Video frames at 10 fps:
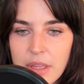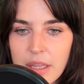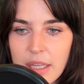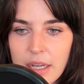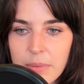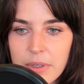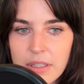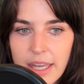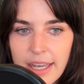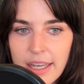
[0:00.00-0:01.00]
There were
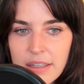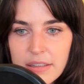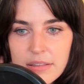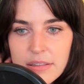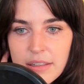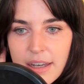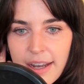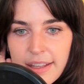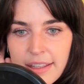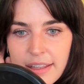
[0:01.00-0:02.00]
like,
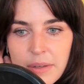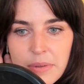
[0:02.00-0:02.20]
I think there